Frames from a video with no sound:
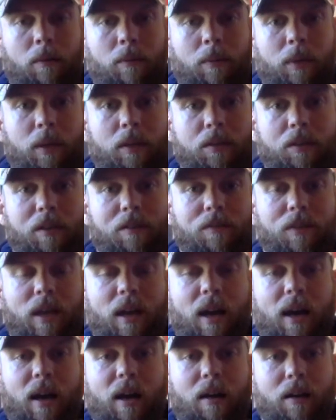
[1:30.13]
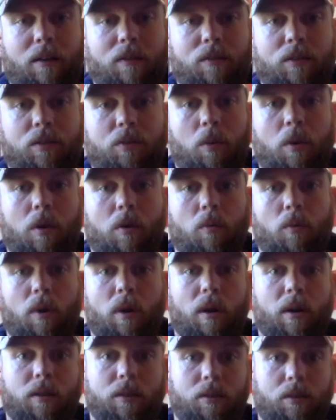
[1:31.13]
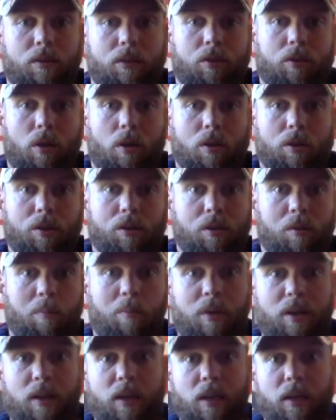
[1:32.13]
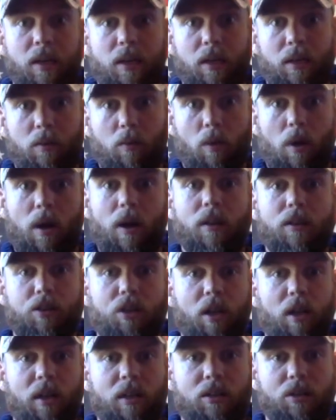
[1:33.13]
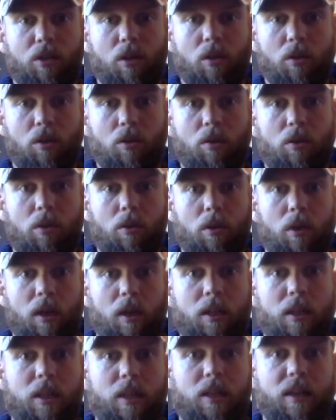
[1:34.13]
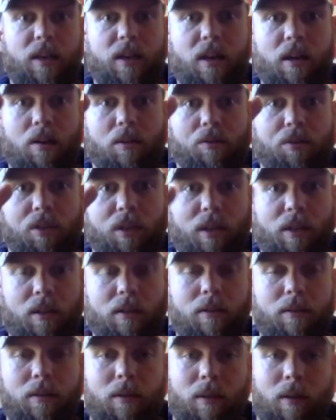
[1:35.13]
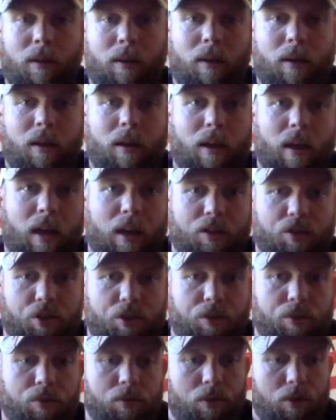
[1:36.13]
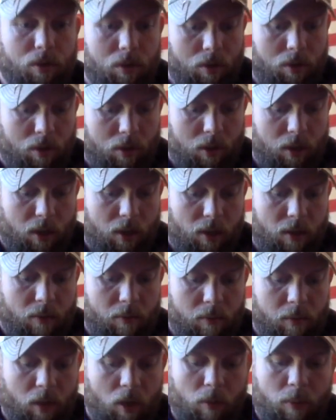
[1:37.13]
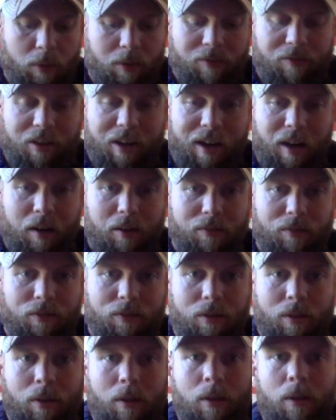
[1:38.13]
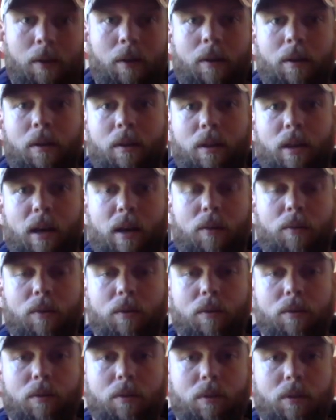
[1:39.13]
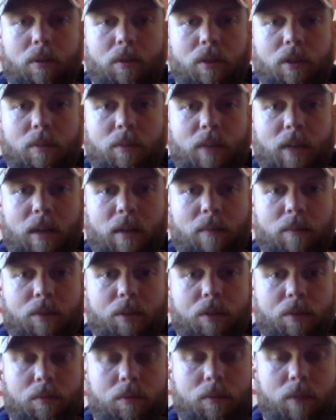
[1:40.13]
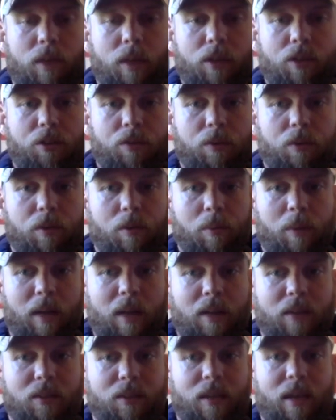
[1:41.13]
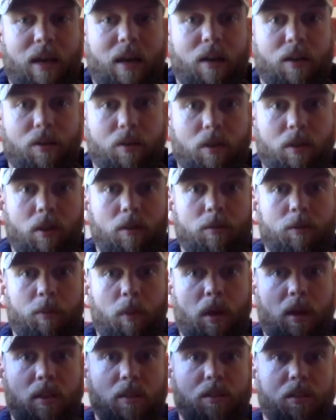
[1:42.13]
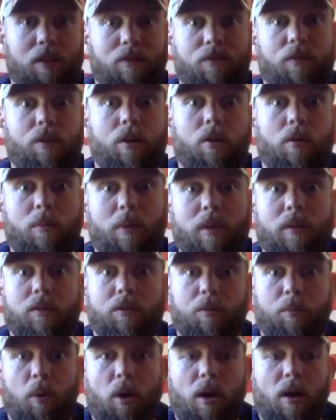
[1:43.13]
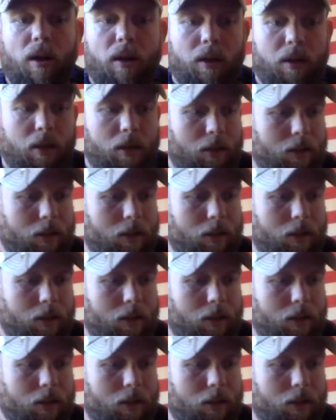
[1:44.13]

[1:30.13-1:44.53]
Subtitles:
Because if not, if it's one where it starts as a big, wide, giant circle and then narrows in as you open the valve, that one sometimes catch you with your pants down. You'll end up spraying stuff you don't mean to spray.